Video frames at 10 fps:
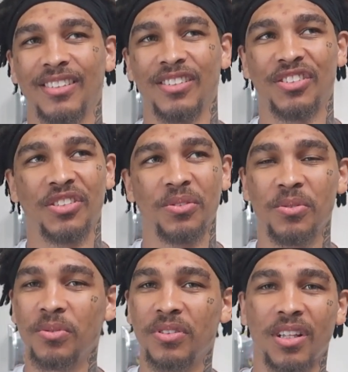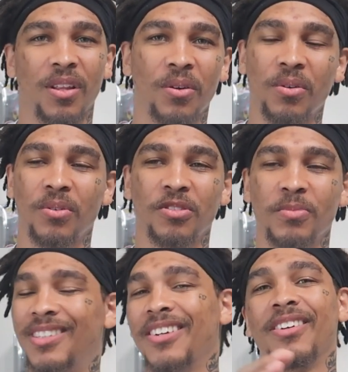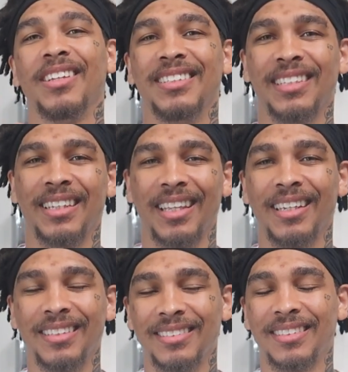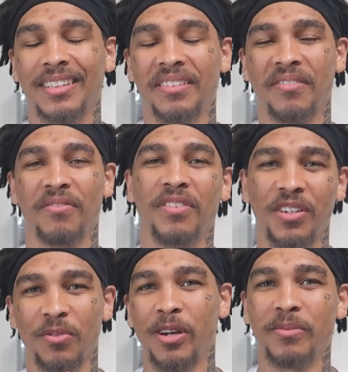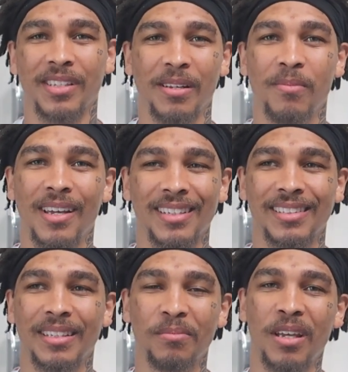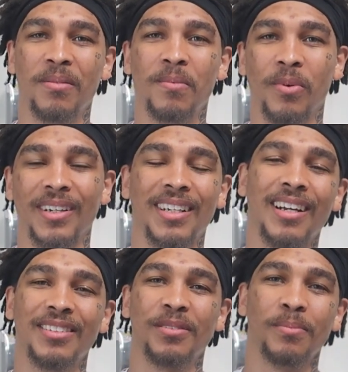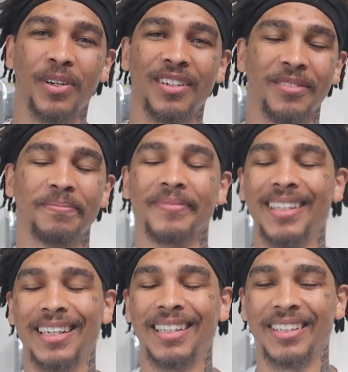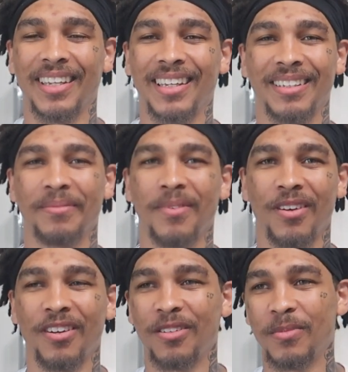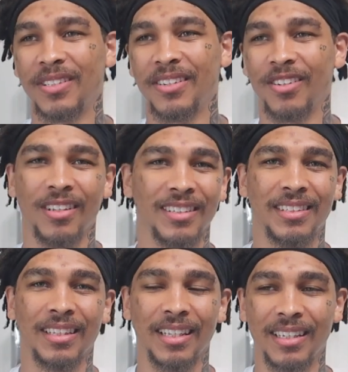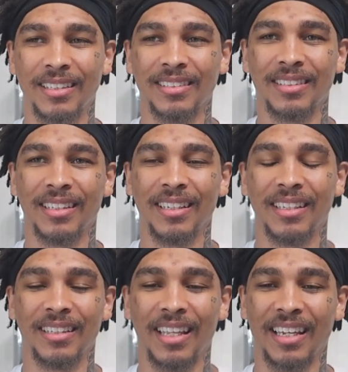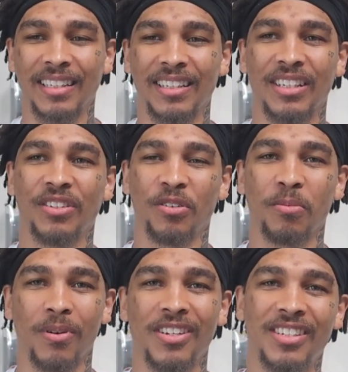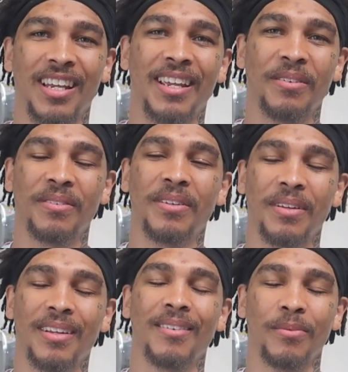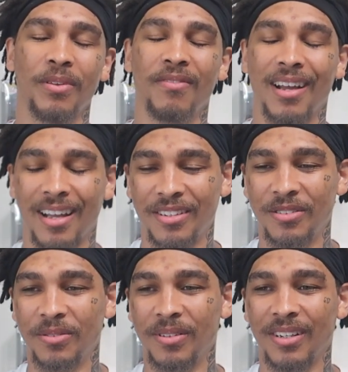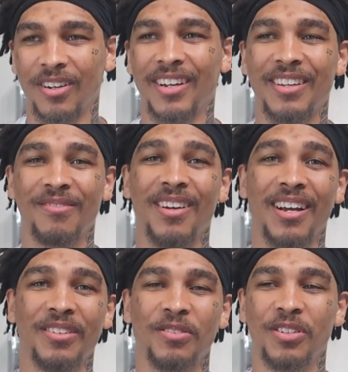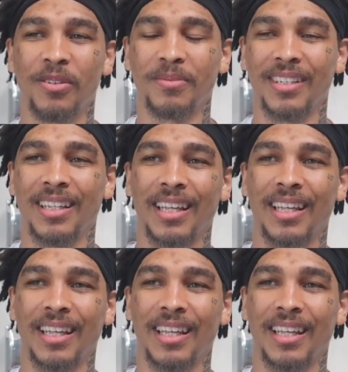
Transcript: Shoes, clothes, materialistic things. Ving Rhames said it best in Baby Boy, guns and butter. Okay, all the materialistic things that don't appreciate with value or in value, you know what I'm saying?